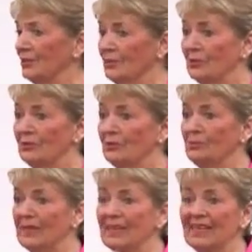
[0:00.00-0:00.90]
to
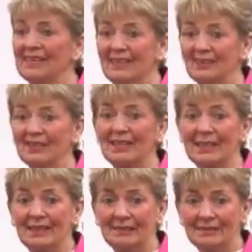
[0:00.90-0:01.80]
be in their
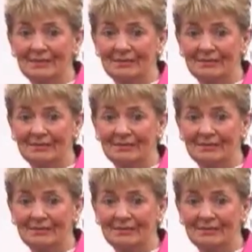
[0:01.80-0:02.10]
skin,